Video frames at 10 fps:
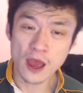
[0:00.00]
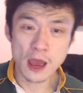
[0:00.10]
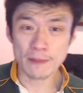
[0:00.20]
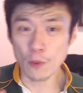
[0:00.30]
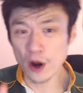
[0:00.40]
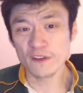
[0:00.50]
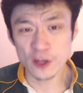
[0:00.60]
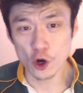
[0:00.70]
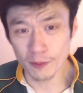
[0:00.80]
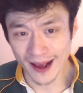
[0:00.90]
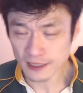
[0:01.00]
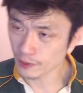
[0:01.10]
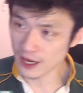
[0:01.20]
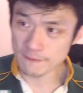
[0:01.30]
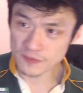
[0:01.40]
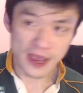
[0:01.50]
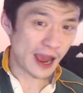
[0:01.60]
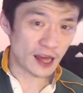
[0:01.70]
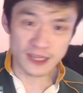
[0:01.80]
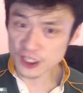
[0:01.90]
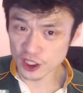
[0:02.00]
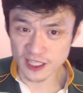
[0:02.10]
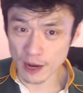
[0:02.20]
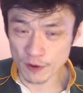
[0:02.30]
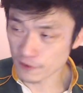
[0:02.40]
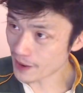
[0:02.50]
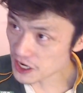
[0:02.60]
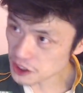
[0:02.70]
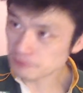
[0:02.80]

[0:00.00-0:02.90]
But one of the All Blacks player, I think, just came off the bench.